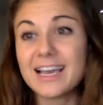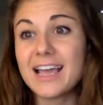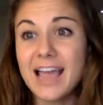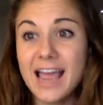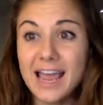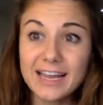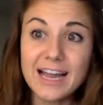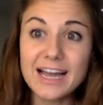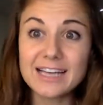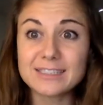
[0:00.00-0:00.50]

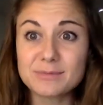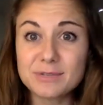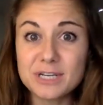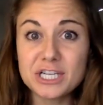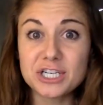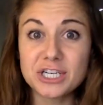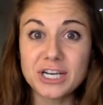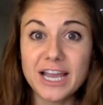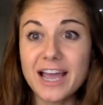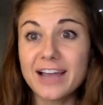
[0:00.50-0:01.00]
Hey guys, I'm
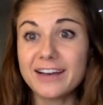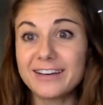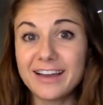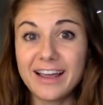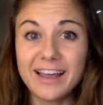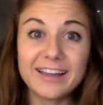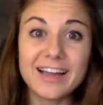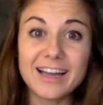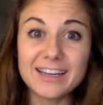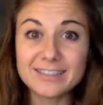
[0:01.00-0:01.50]
teaching again.
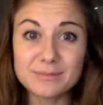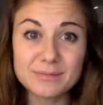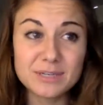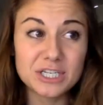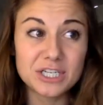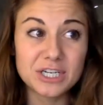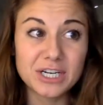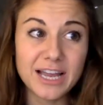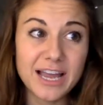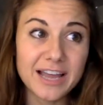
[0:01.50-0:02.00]
Hey guys, I'm
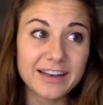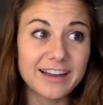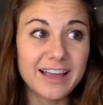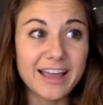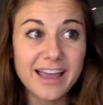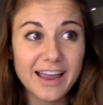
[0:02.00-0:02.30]
teaching again.